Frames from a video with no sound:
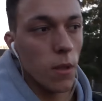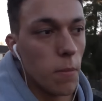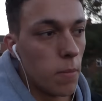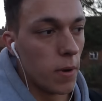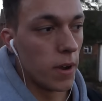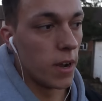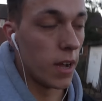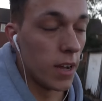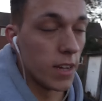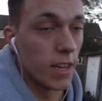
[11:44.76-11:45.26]

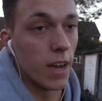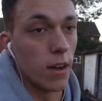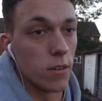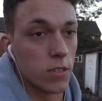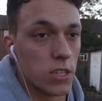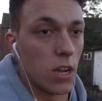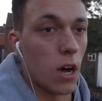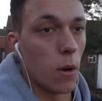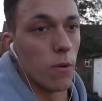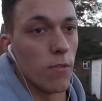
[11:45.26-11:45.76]
But yeah, I'll
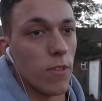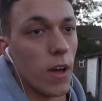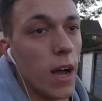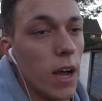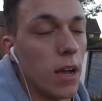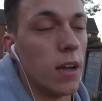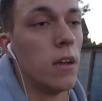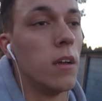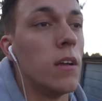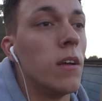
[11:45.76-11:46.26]
start with
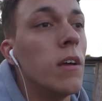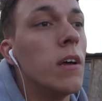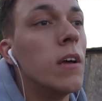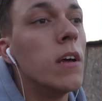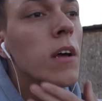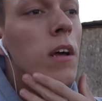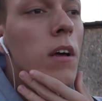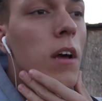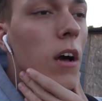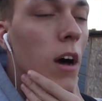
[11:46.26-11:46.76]
that.
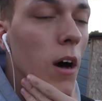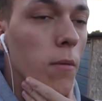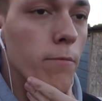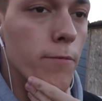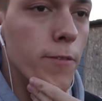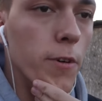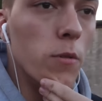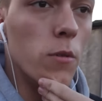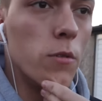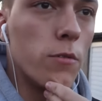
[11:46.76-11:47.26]
I'm
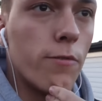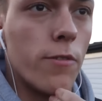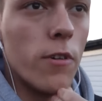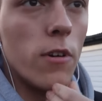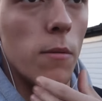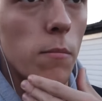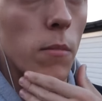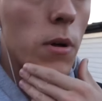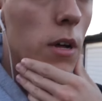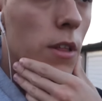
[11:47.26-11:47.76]
fueled
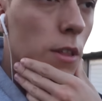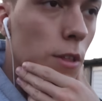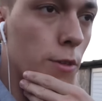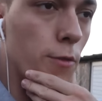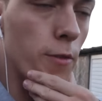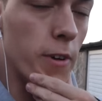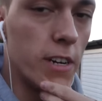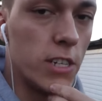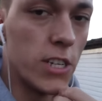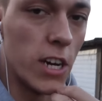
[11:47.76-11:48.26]
from the
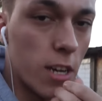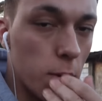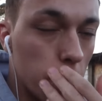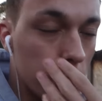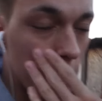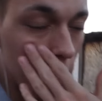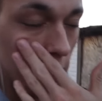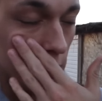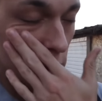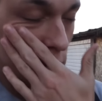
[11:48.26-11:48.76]
three jacket
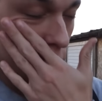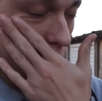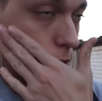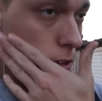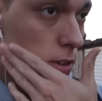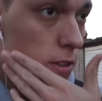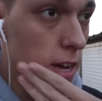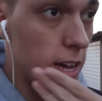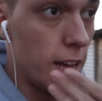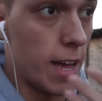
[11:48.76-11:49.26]
potatoes and
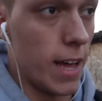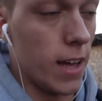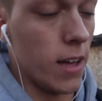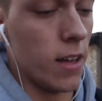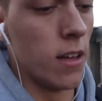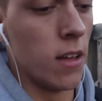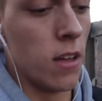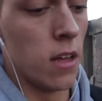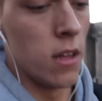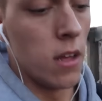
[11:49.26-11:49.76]
tuna that I ate
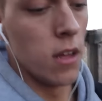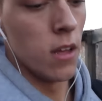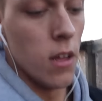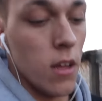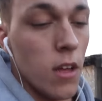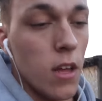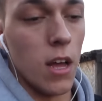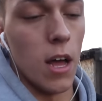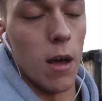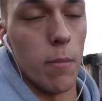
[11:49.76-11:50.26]

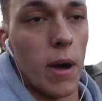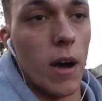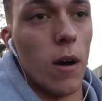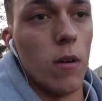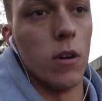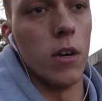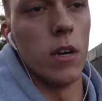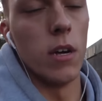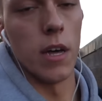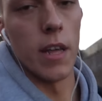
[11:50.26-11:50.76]

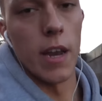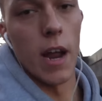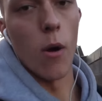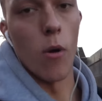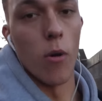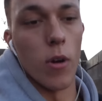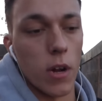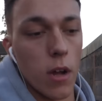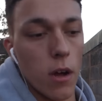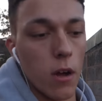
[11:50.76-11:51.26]
about an
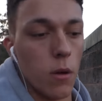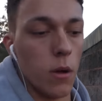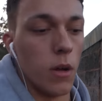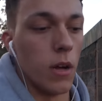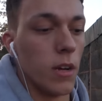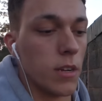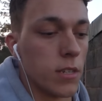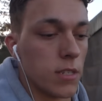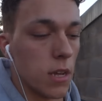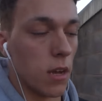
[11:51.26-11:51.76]
hour ago.
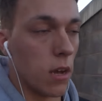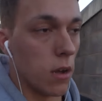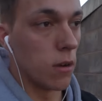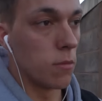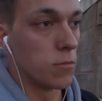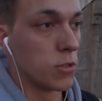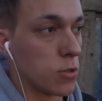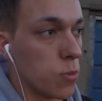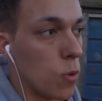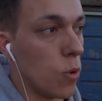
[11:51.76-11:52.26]
So
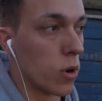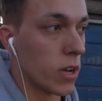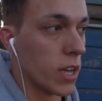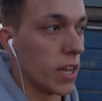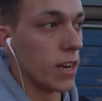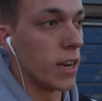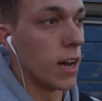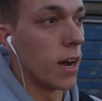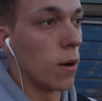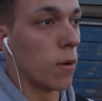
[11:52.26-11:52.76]
I'm just
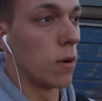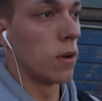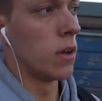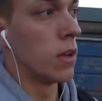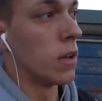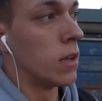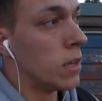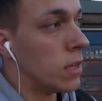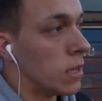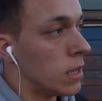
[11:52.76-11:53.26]
walking now
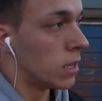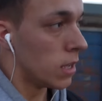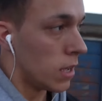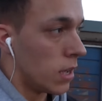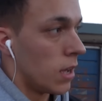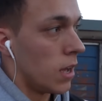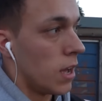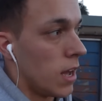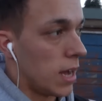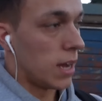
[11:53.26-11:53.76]

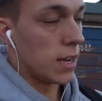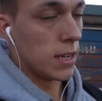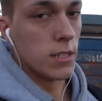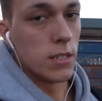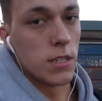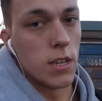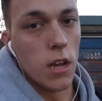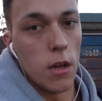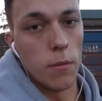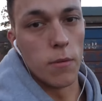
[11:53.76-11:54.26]

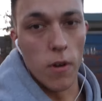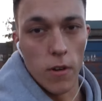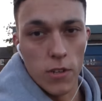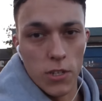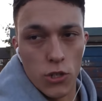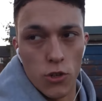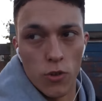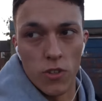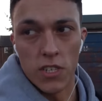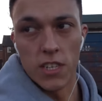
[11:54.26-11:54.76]
and hope you
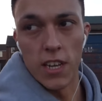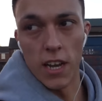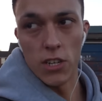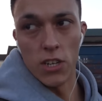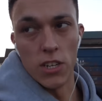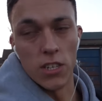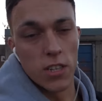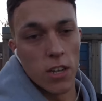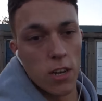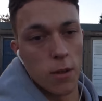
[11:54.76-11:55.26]
guys enjoy the
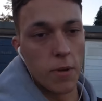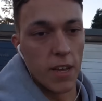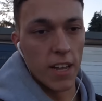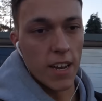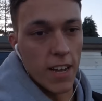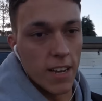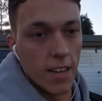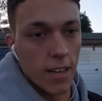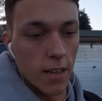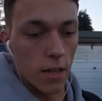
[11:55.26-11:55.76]
session. It's gonna be
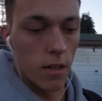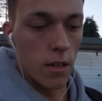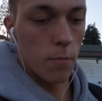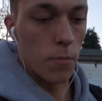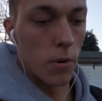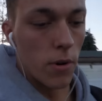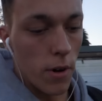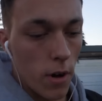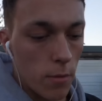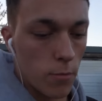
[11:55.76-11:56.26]
an edit,
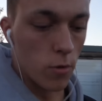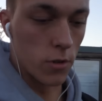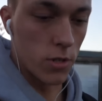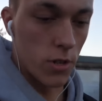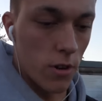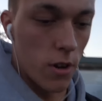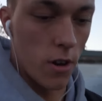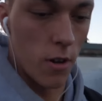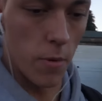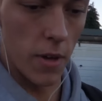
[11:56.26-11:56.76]
but I'm
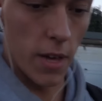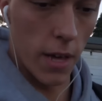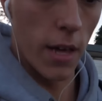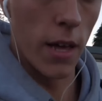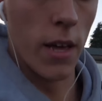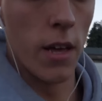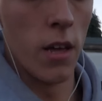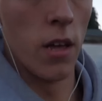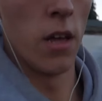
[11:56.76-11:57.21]
also gonna be